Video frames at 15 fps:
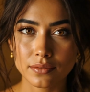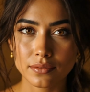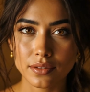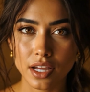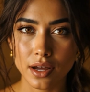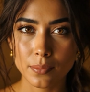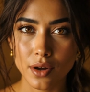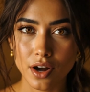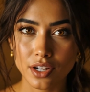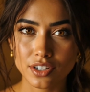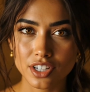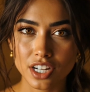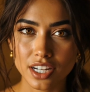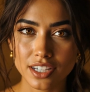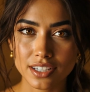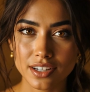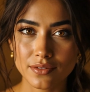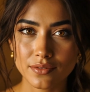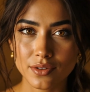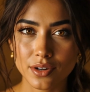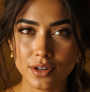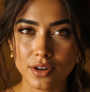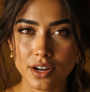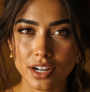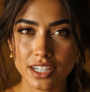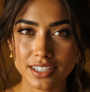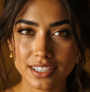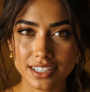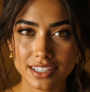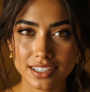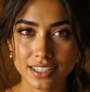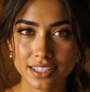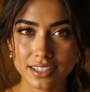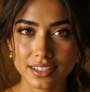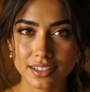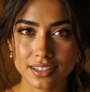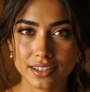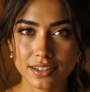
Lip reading: apologizing for your existence.